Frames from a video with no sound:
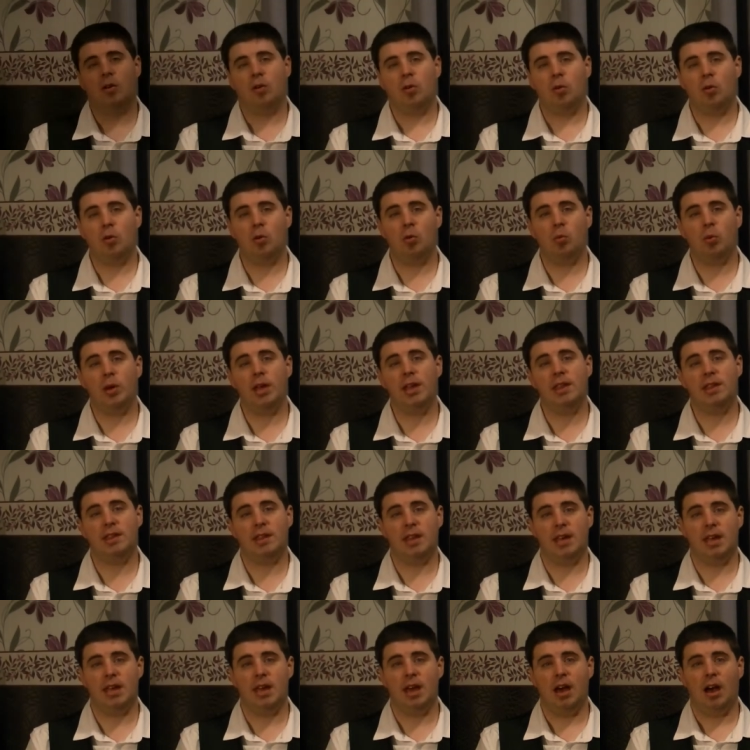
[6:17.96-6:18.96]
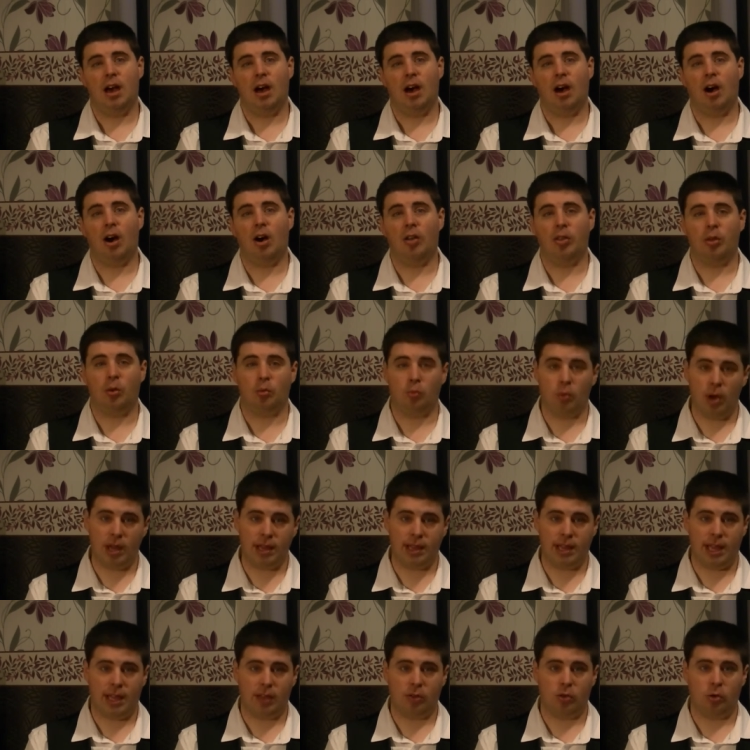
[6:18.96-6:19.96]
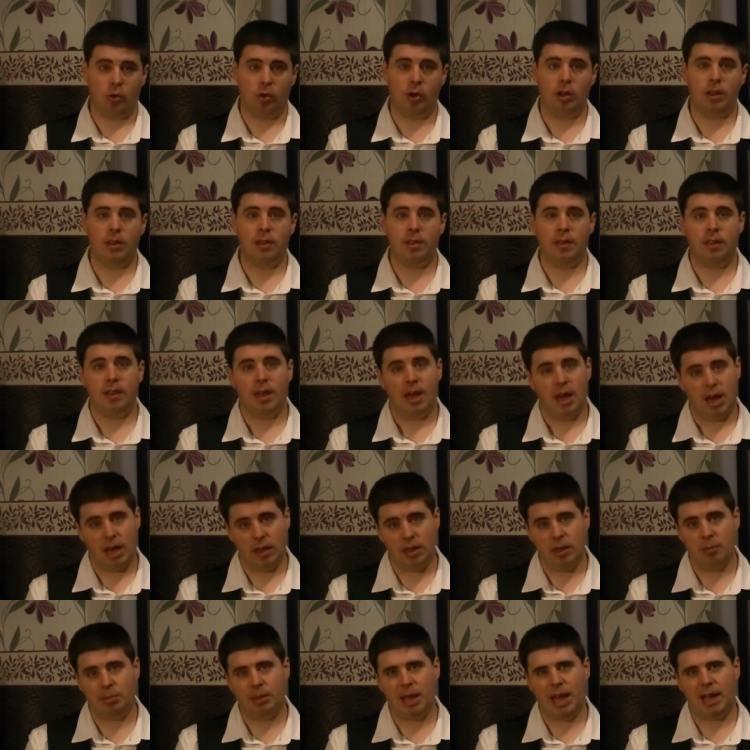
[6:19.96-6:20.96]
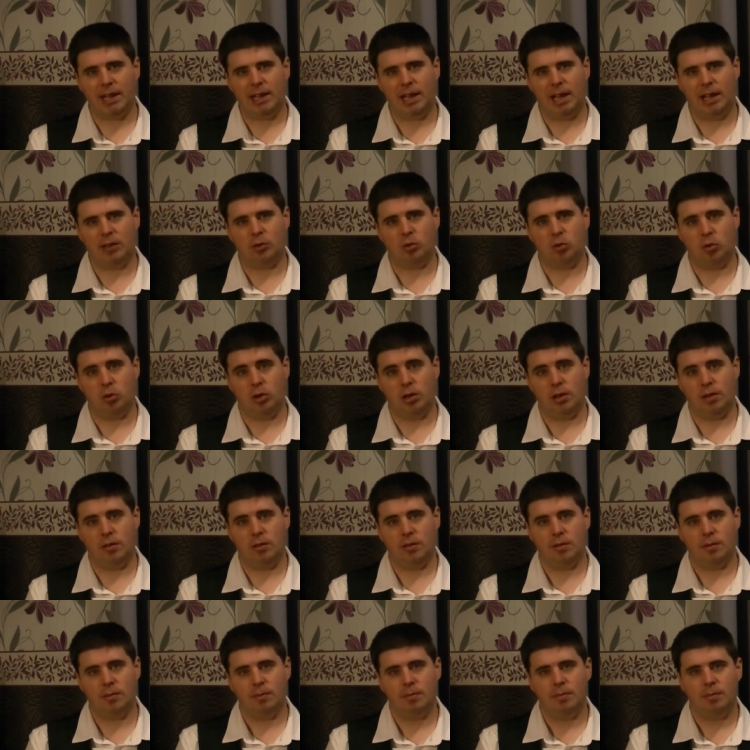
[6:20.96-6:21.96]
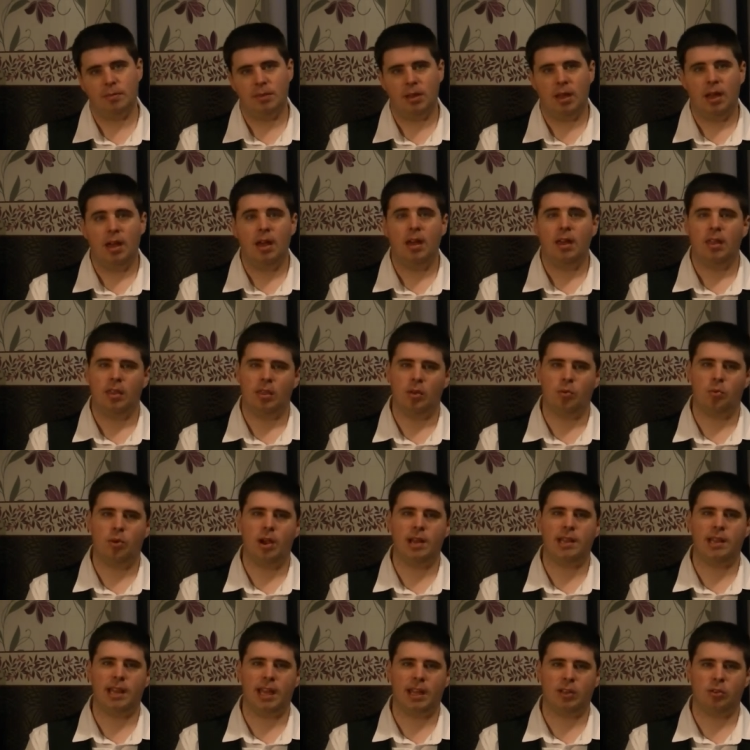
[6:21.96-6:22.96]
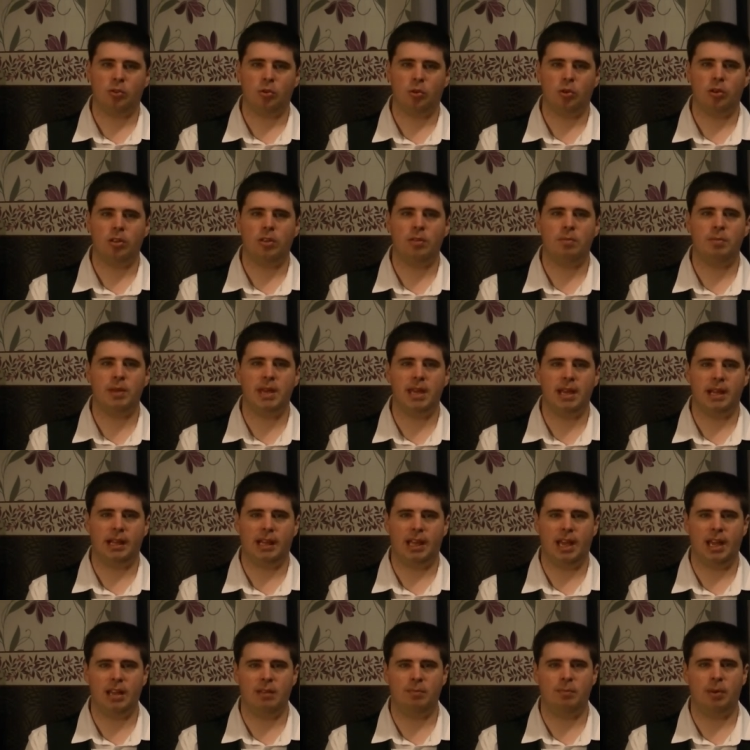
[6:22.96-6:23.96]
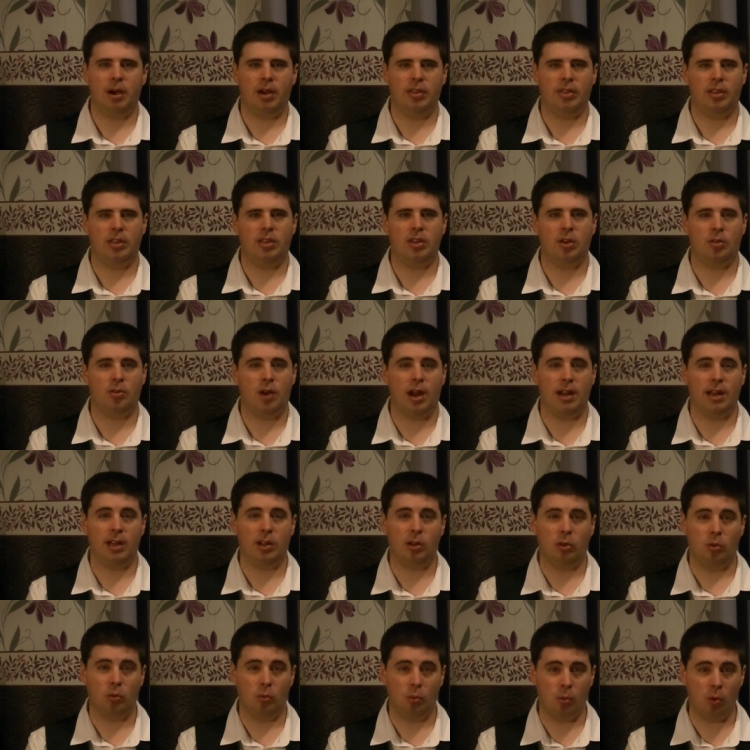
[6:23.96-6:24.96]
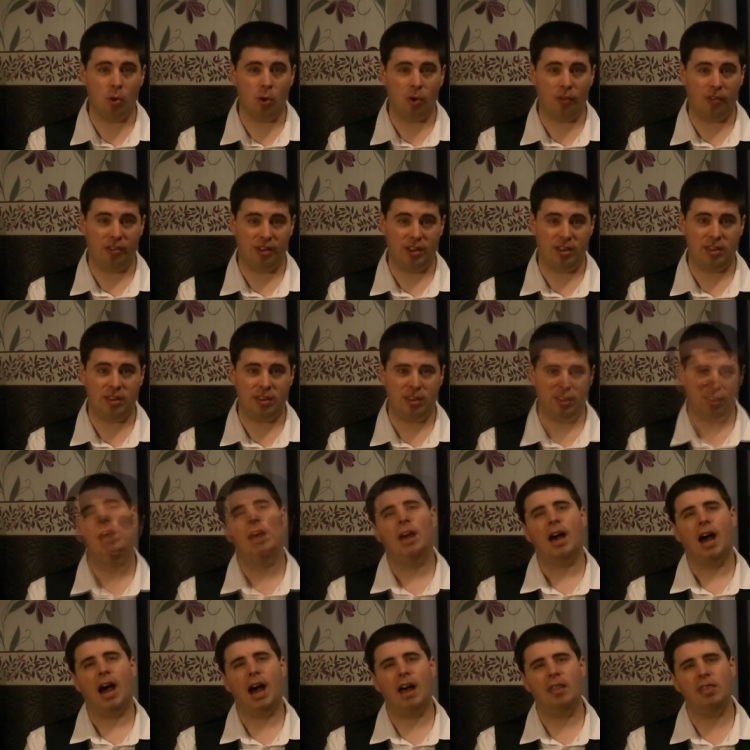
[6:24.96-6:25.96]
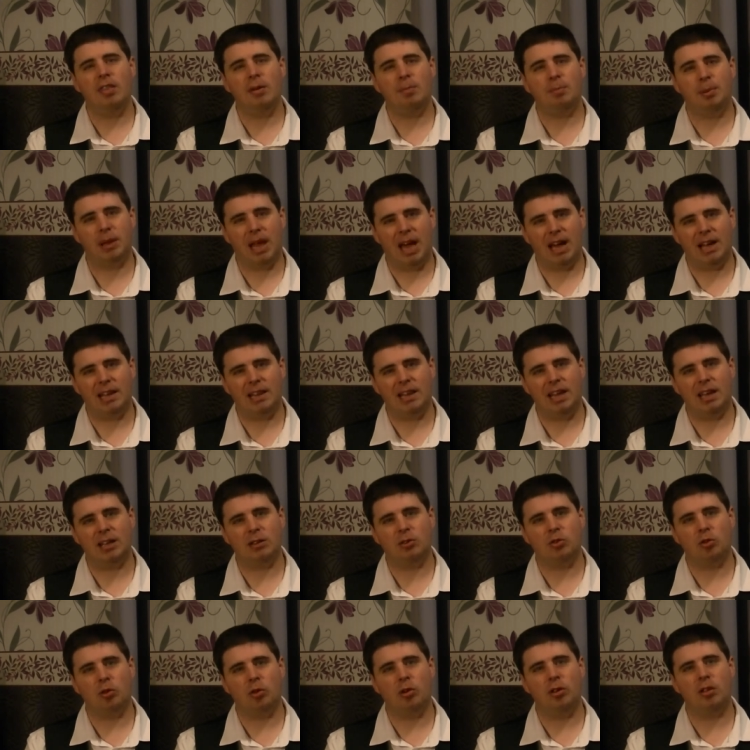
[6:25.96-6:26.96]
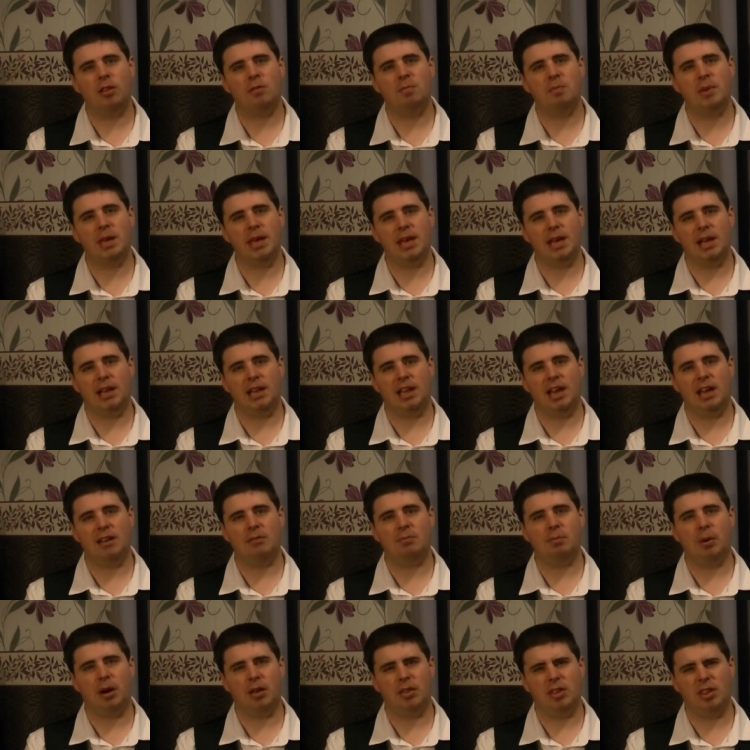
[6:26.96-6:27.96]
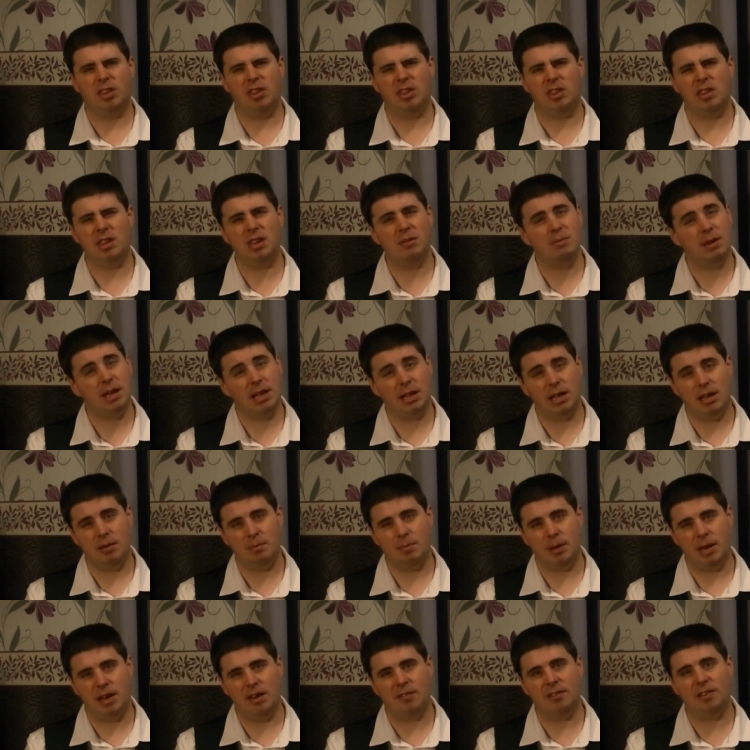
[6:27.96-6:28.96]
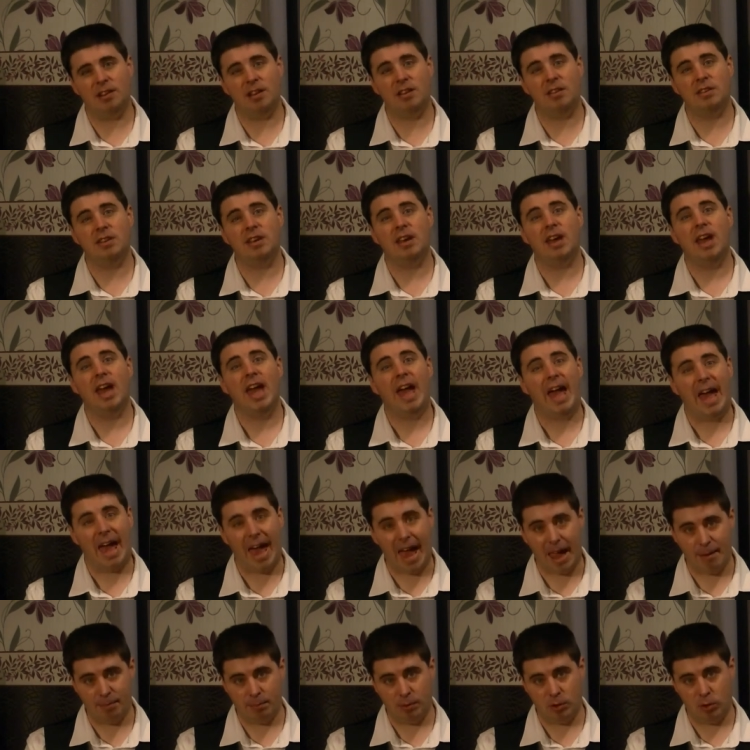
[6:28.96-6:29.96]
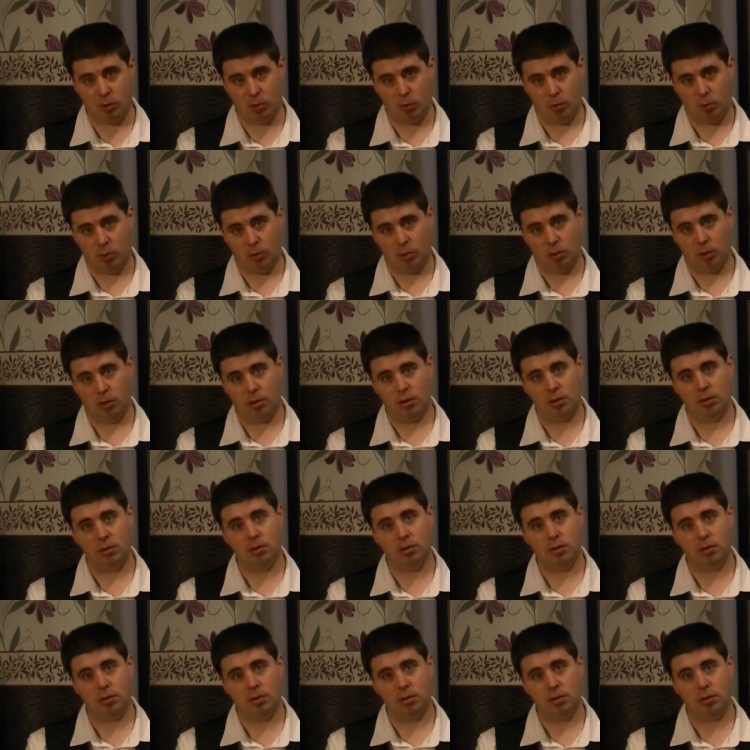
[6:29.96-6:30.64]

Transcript: All we see are the red lectroids and the black lectroids. The red lectroids being led by the tyrannical Whorfin, and the black lectroids being led by the seemingly benevolent Endor.